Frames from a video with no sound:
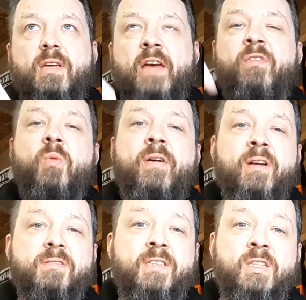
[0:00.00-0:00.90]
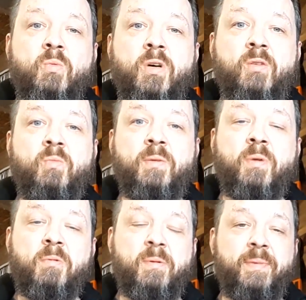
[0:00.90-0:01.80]
everywhere else in the world we'd
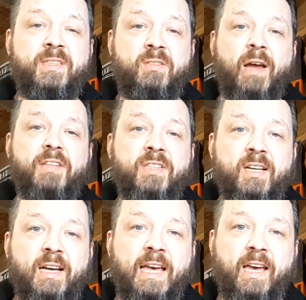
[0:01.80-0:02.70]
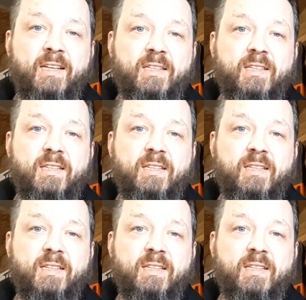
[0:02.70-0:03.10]
probably be scratching our head